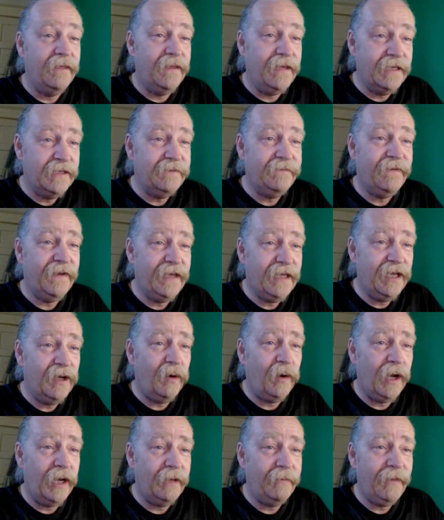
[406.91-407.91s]
This
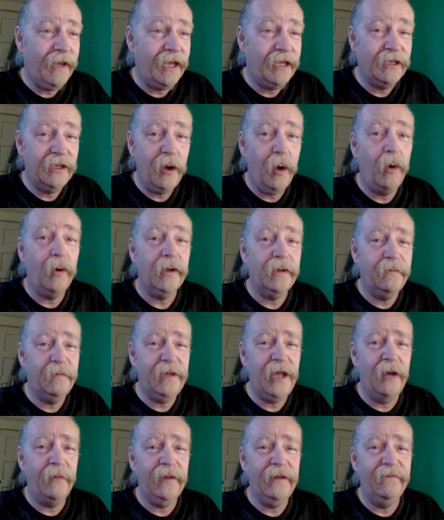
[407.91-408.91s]
video I made. Go,
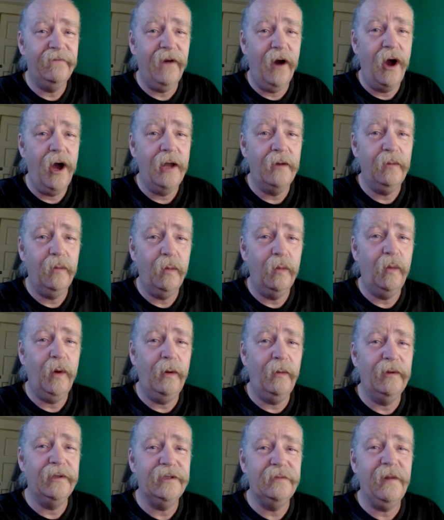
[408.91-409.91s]
tell me, Vaughn,
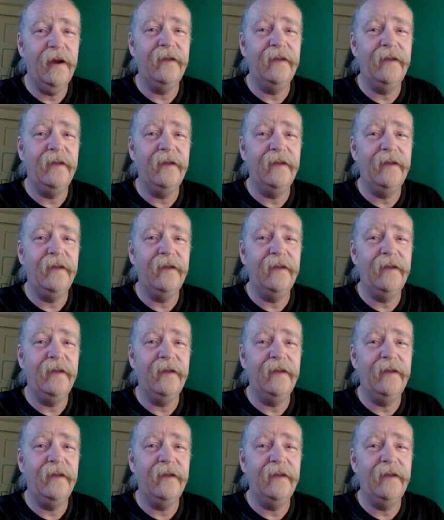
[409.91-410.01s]
what was